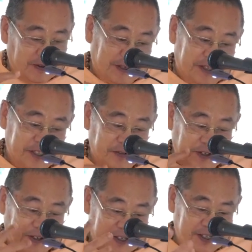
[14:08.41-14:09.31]
the
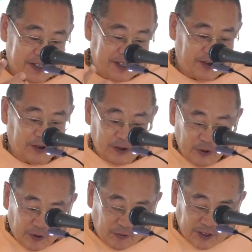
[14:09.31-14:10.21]
jiva can see, or the
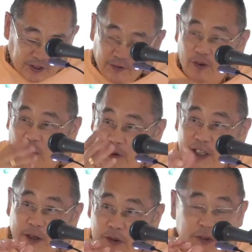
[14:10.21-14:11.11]
universal form
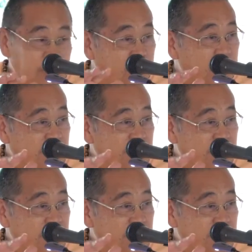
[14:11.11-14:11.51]
is able to